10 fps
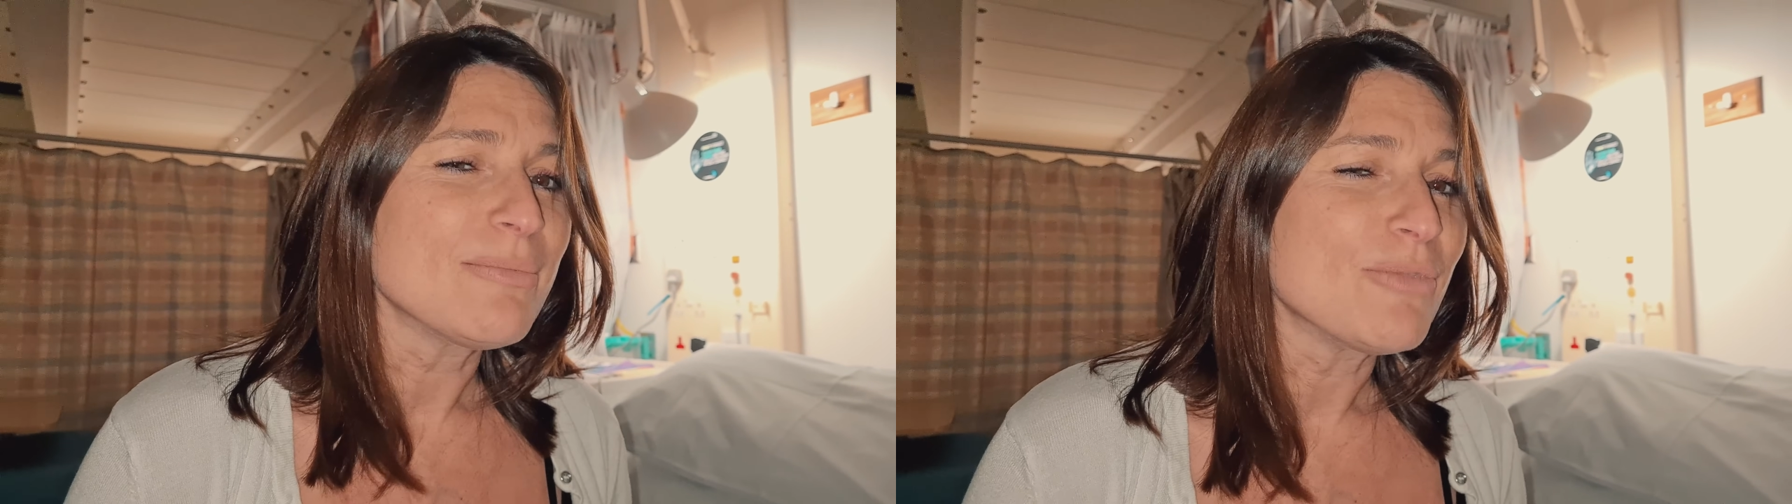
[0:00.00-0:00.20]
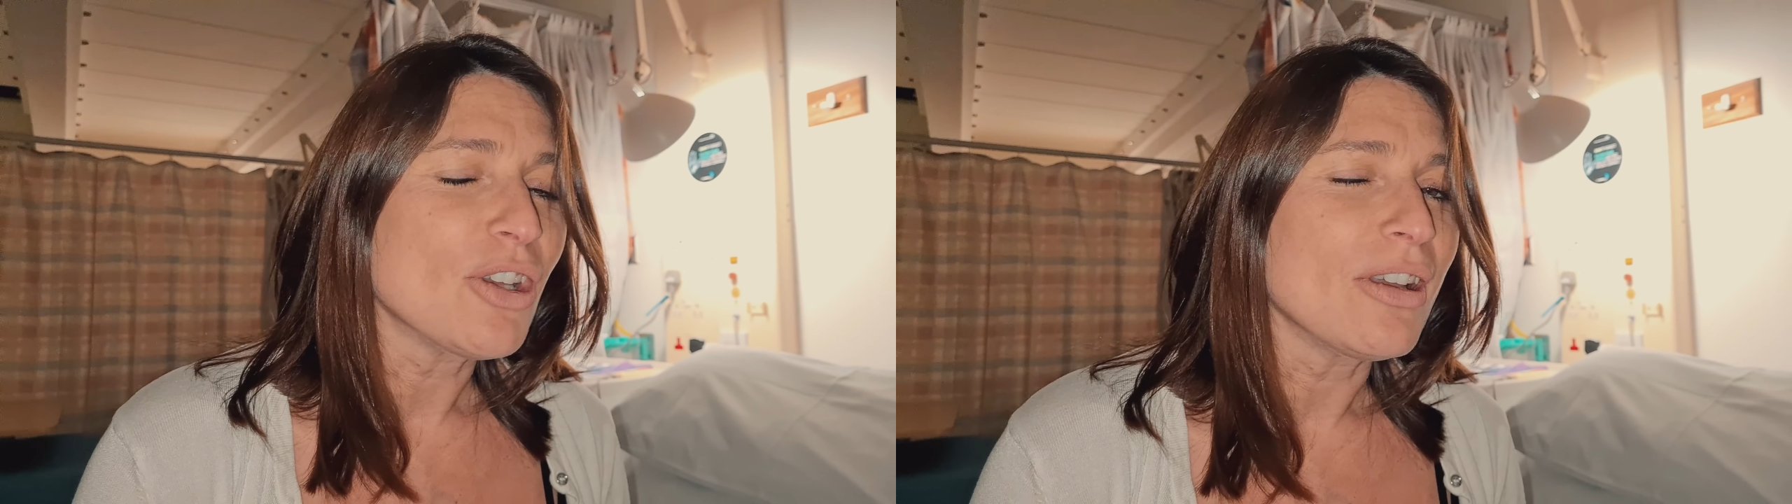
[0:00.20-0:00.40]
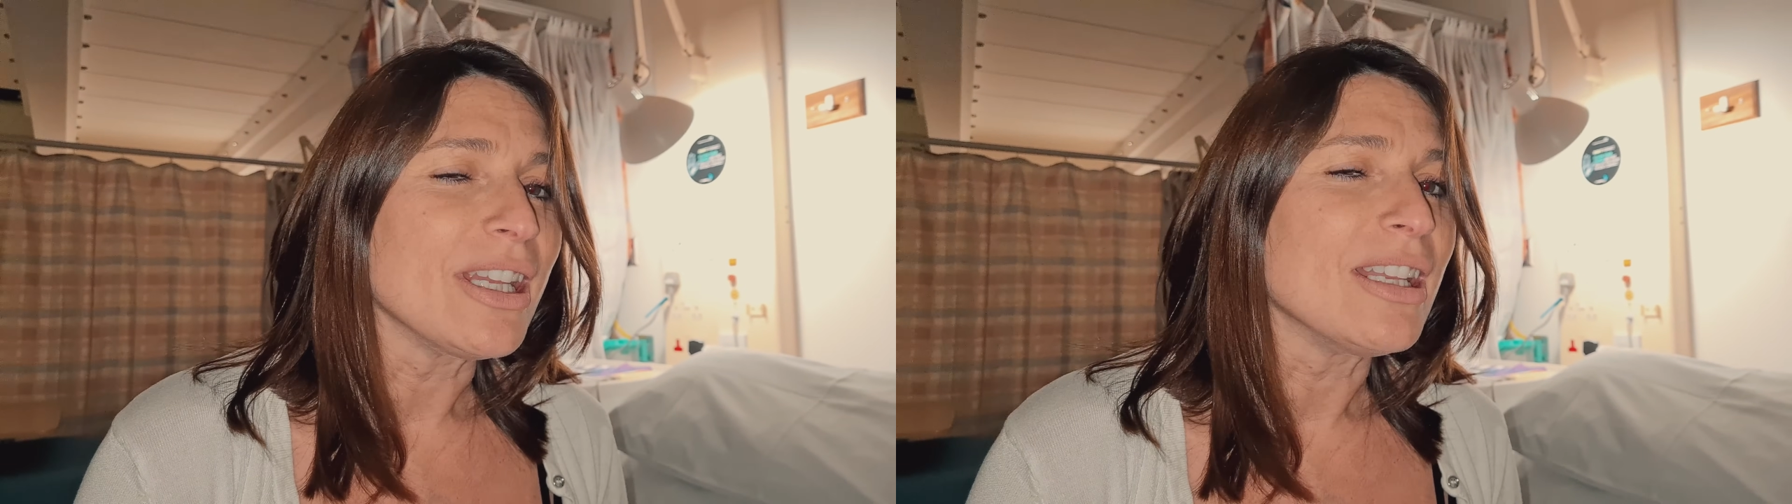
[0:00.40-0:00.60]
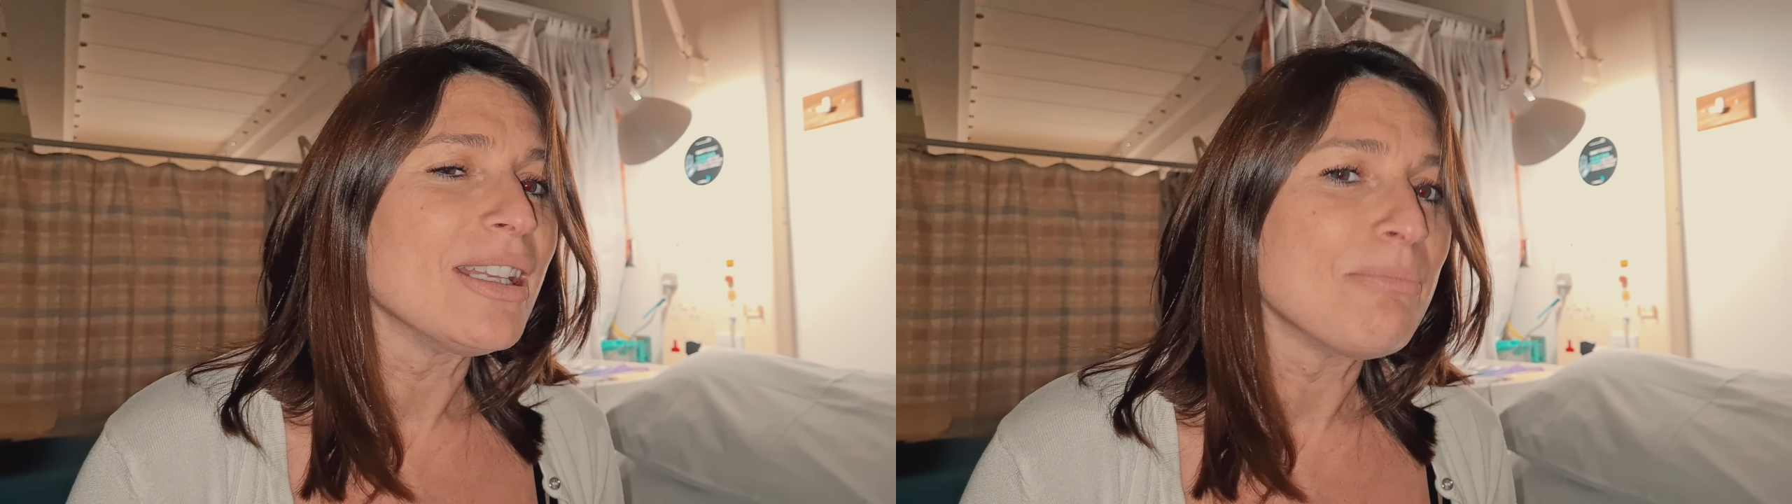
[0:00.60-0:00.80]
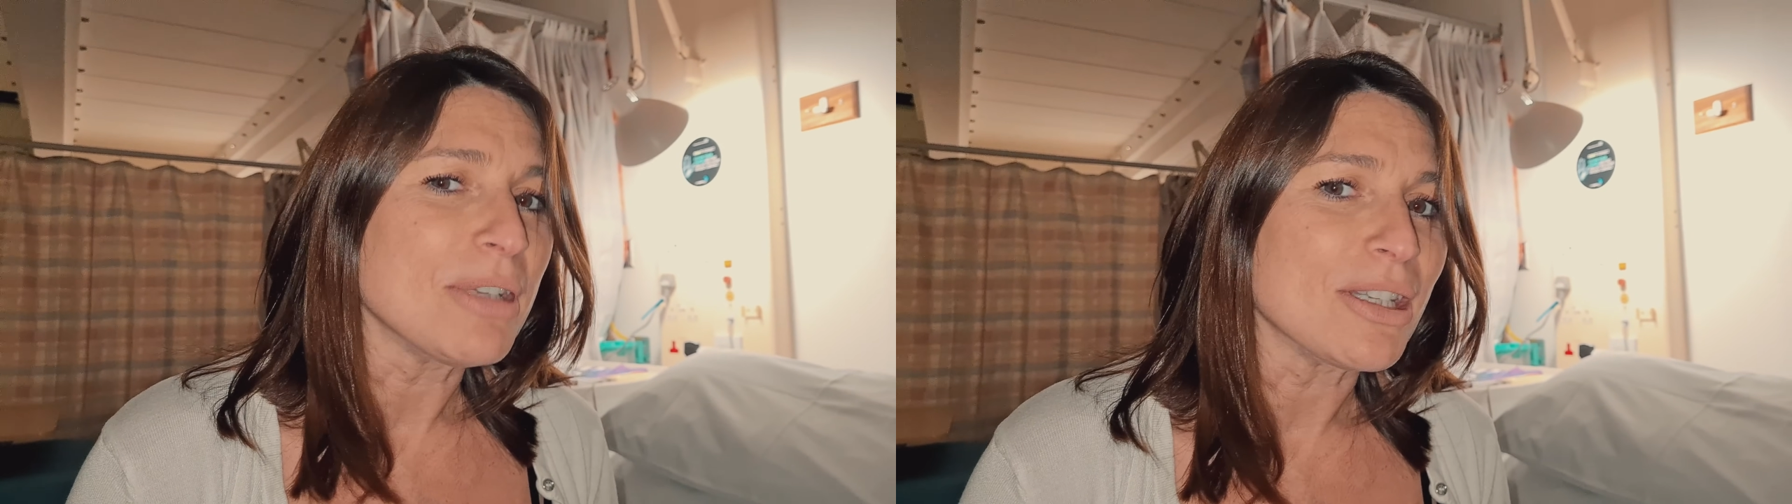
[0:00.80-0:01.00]
some
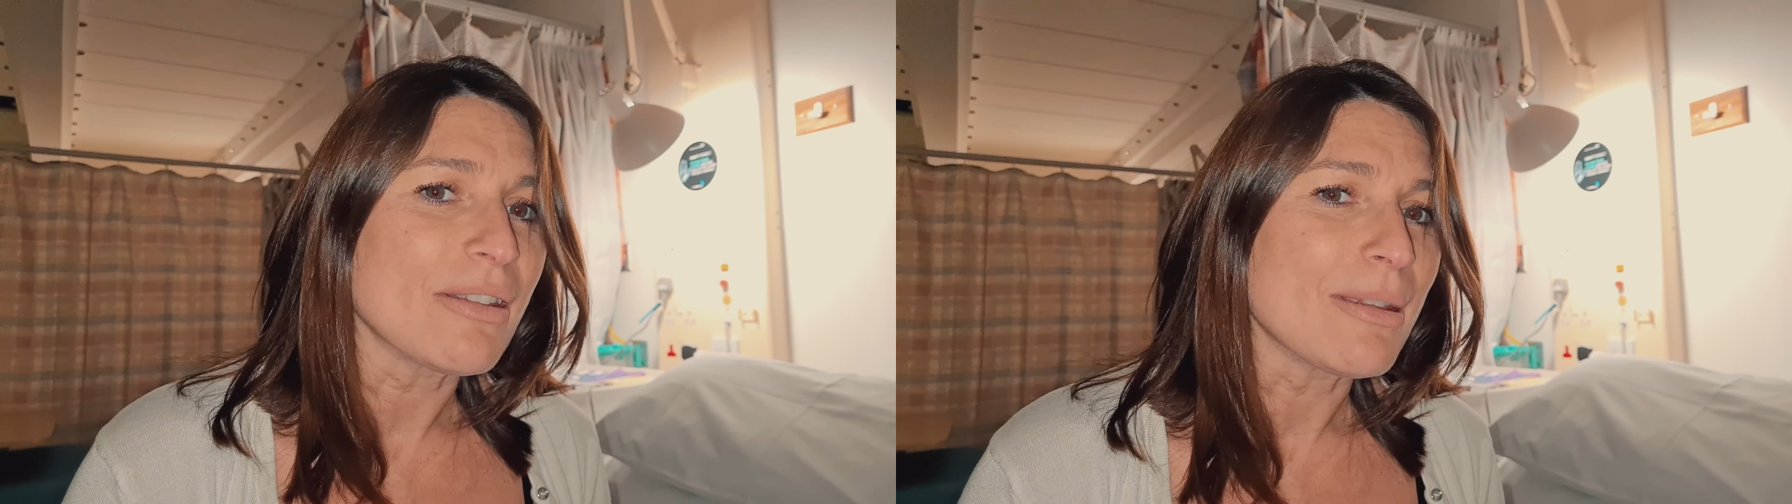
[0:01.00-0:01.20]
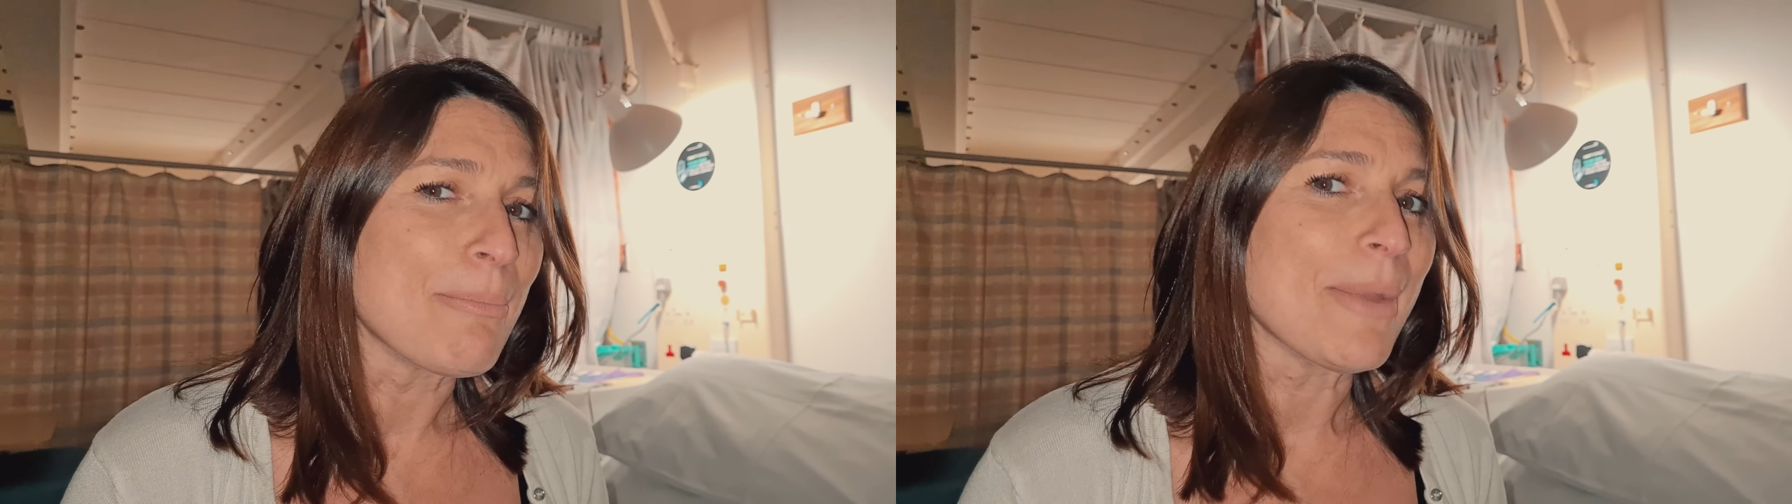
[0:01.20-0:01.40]
tightening, but nothing